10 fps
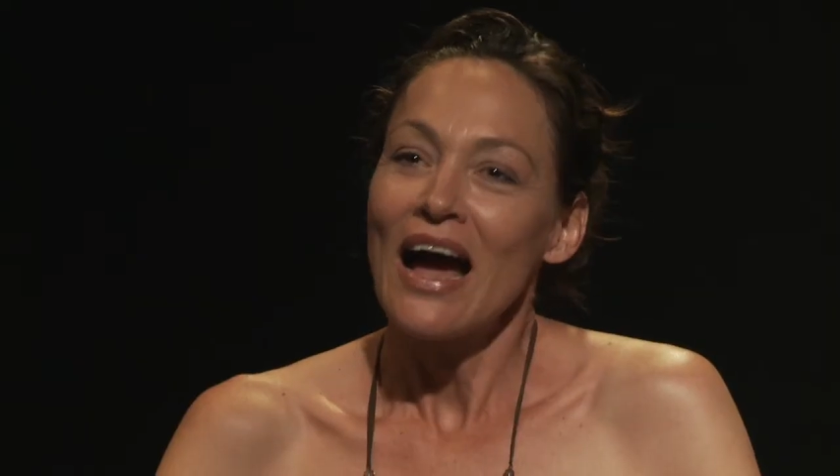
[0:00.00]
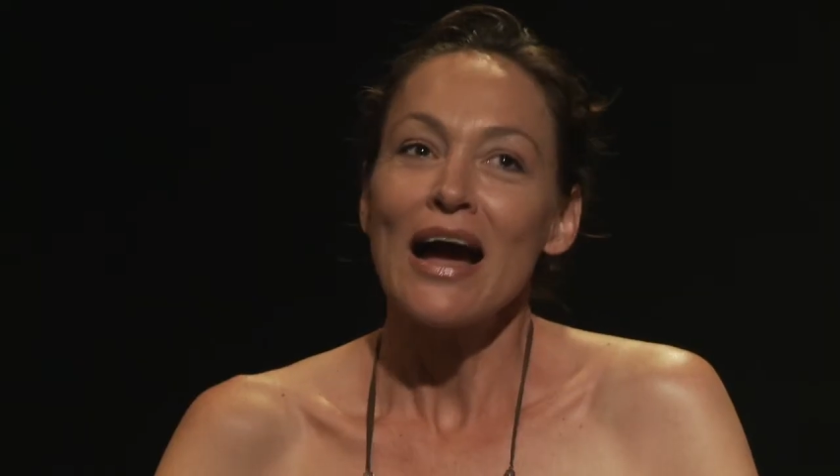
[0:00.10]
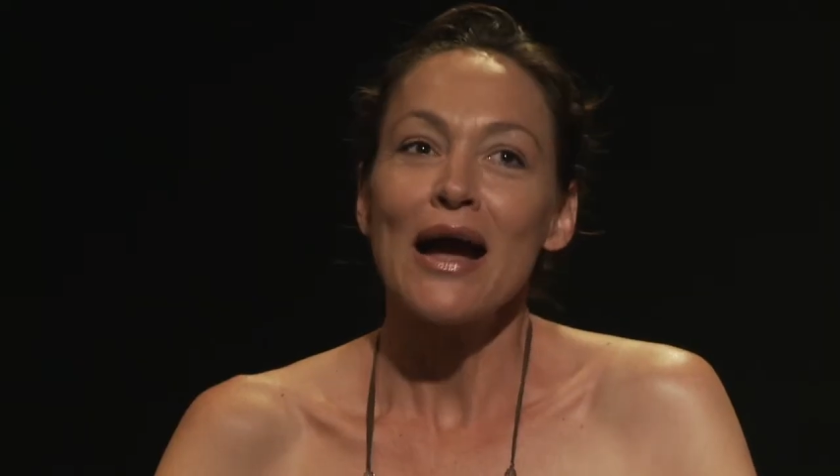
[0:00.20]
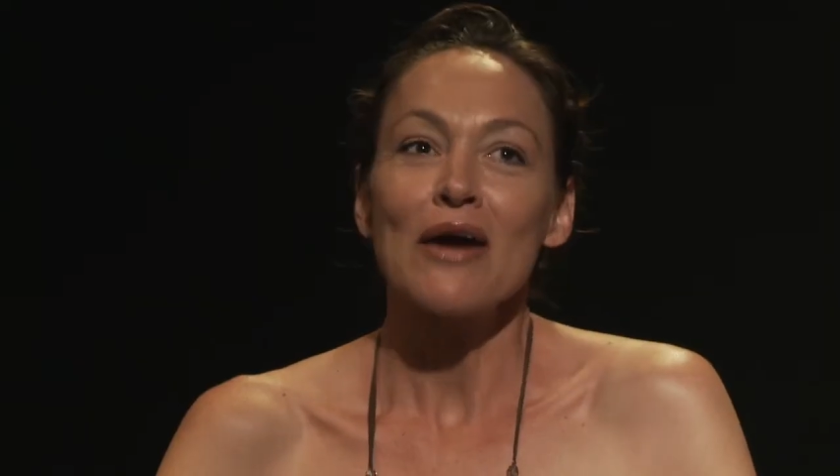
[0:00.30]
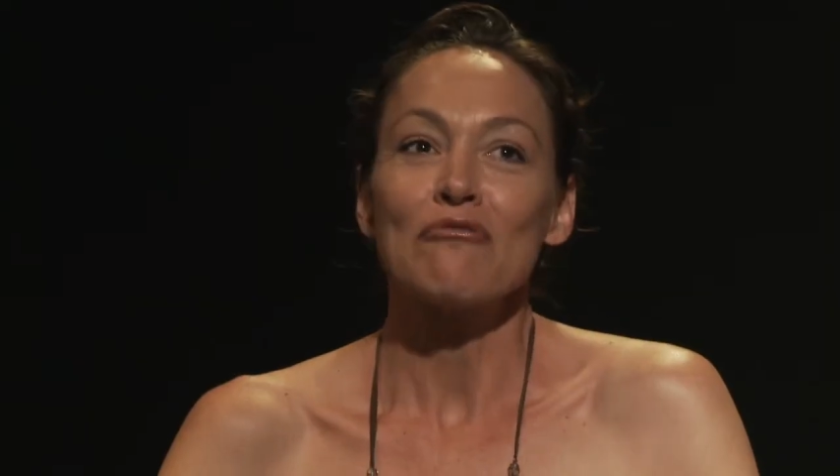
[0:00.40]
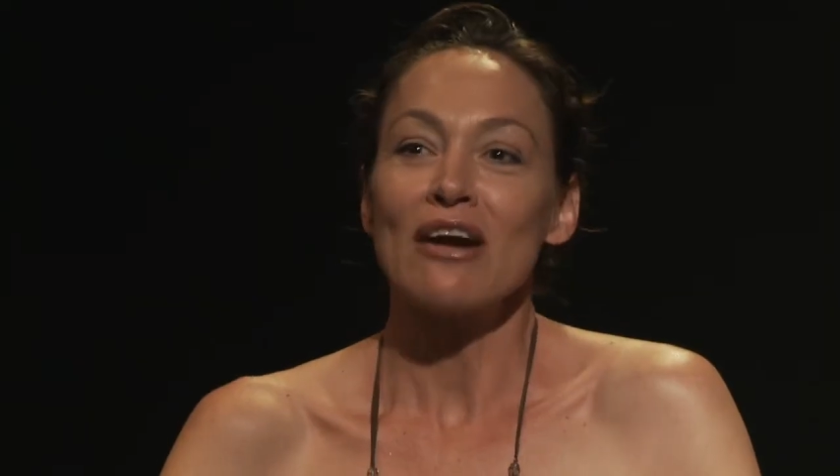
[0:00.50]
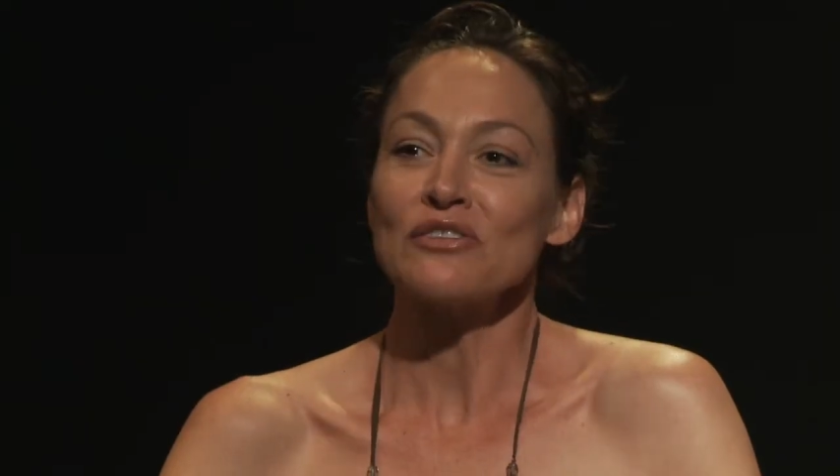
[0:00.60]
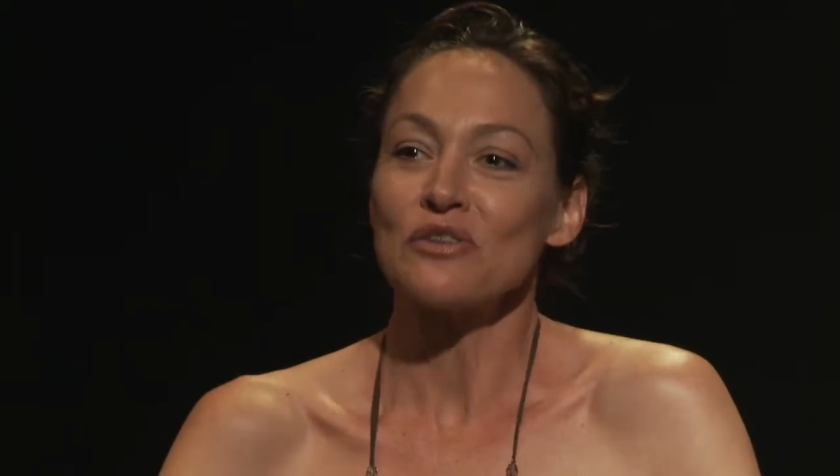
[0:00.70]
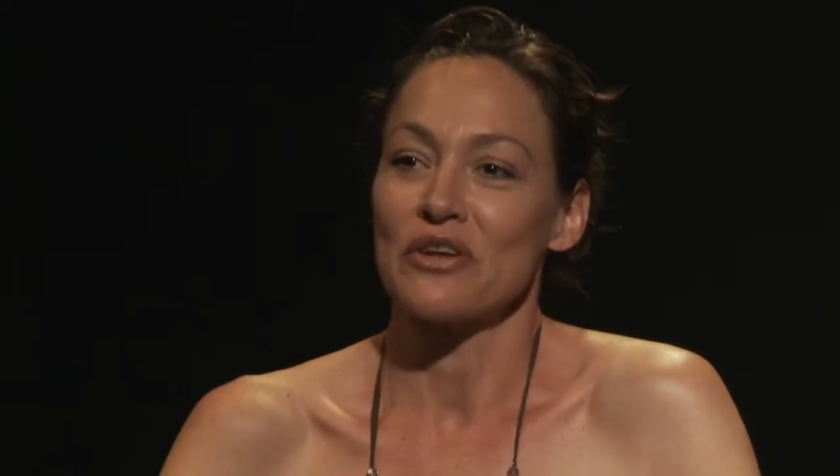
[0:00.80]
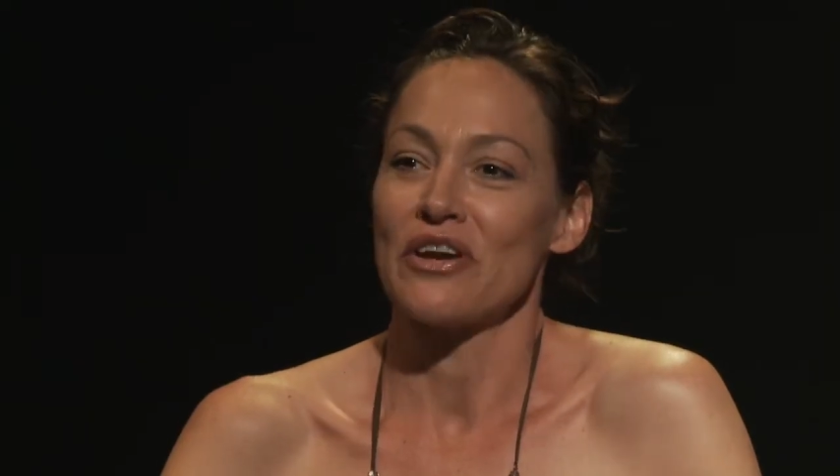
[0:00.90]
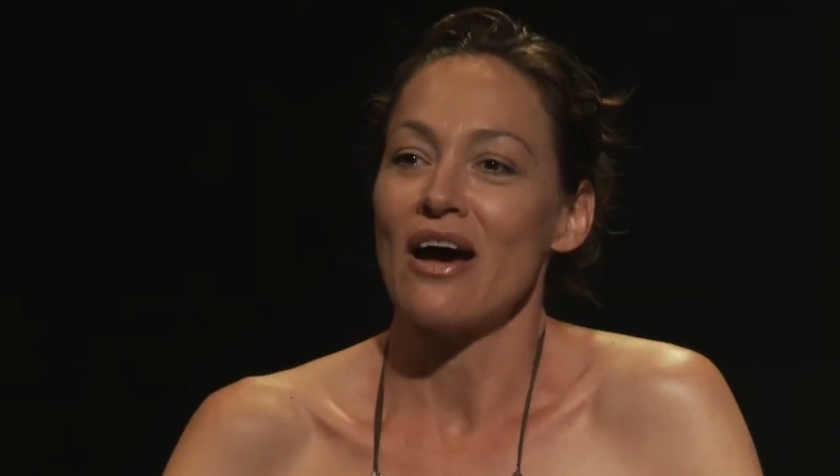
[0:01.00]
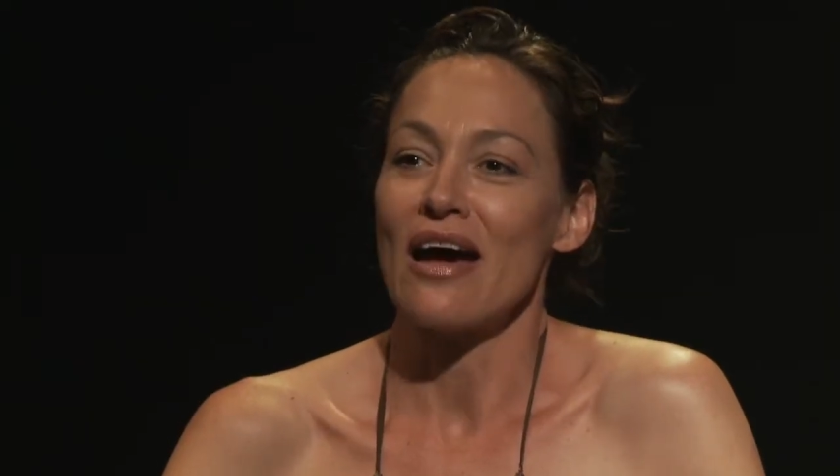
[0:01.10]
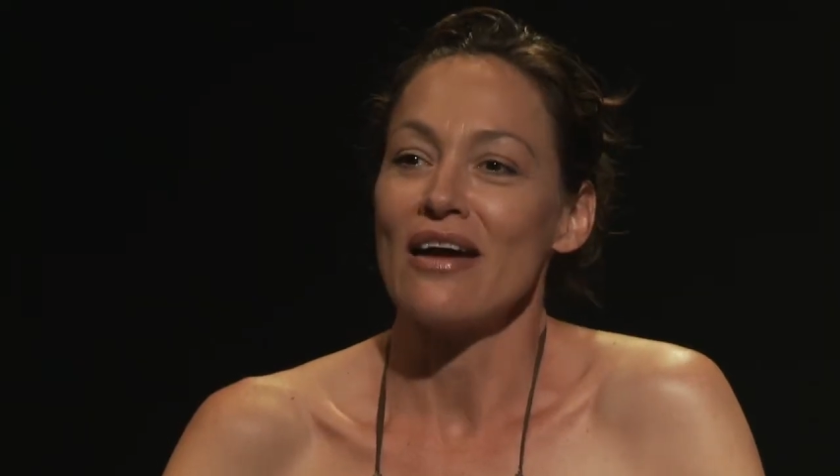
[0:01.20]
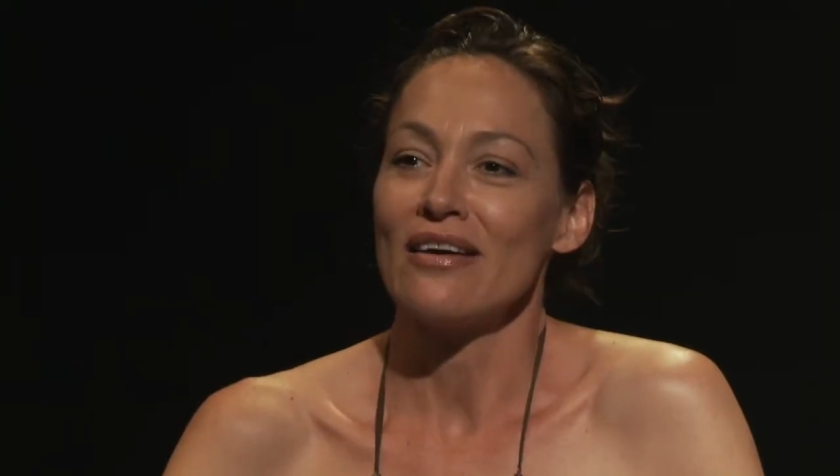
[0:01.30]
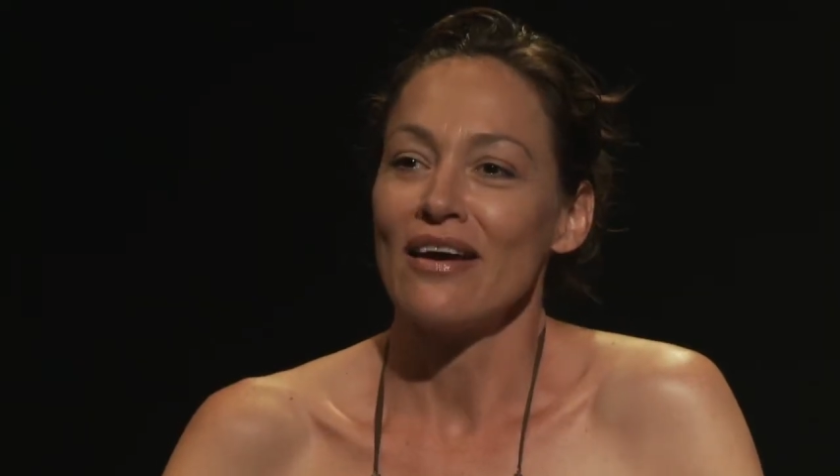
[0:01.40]
Russell and
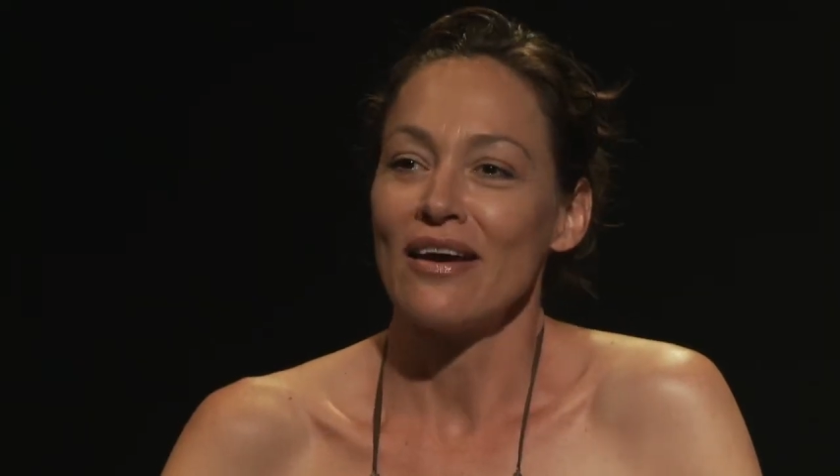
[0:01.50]
I,